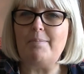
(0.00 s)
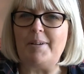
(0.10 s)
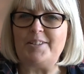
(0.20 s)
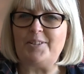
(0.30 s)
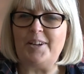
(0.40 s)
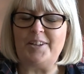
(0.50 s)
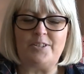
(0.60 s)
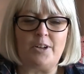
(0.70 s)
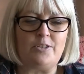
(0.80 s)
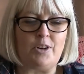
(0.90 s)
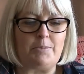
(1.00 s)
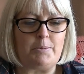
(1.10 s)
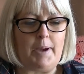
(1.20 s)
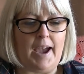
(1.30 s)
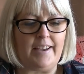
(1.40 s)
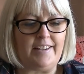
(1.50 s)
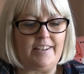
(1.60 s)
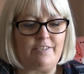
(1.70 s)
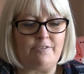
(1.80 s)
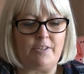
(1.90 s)
my son had dropped back
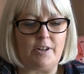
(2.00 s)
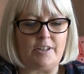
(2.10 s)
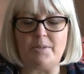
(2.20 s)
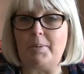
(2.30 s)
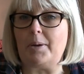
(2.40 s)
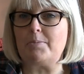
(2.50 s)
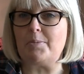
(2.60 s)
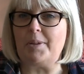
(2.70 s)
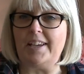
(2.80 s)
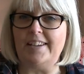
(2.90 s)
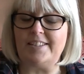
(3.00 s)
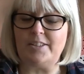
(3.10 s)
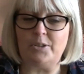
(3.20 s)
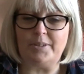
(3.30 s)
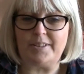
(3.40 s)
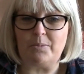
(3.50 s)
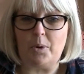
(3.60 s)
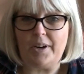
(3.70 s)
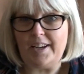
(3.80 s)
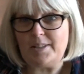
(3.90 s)
to pick up something. He's doing some
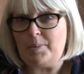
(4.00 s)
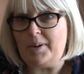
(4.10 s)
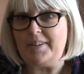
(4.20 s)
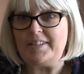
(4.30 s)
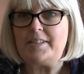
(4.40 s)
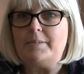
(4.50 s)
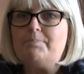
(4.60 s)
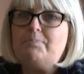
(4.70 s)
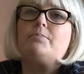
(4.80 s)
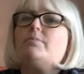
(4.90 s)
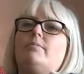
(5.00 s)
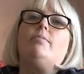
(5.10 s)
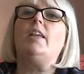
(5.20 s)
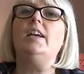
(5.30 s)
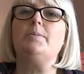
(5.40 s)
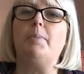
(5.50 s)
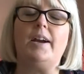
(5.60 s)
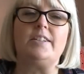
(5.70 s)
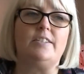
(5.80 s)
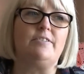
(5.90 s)
work experience as
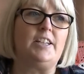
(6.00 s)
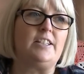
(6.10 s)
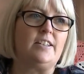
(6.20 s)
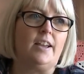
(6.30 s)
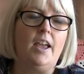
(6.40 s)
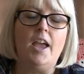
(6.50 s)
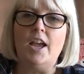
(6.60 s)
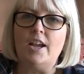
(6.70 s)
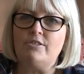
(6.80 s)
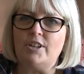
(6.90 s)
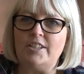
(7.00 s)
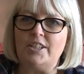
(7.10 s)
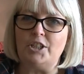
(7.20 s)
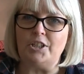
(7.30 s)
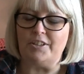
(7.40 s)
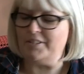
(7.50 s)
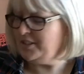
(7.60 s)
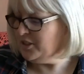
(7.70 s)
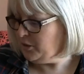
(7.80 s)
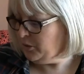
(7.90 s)
part of his transition year
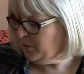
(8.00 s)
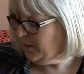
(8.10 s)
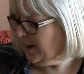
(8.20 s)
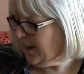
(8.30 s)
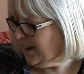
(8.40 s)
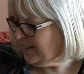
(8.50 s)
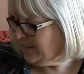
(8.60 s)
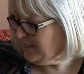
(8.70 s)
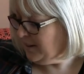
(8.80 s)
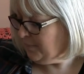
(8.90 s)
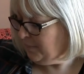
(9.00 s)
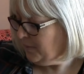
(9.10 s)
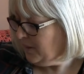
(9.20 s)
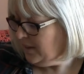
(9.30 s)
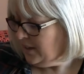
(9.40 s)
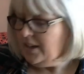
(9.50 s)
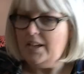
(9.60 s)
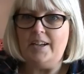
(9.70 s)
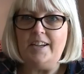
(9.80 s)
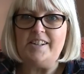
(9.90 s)
in school, and
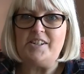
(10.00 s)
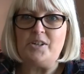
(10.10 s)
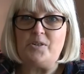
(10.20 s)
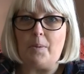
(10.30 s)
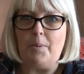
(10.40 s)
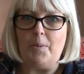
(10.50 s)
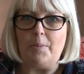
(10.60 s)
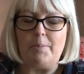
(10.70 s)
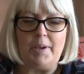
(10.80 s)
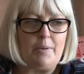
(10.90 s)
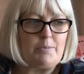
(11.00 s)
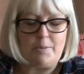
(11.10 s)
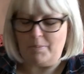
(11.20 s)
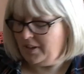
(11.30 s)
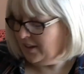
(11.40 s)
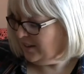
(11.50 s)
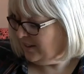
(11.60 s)
he needed to drop home and pick up something.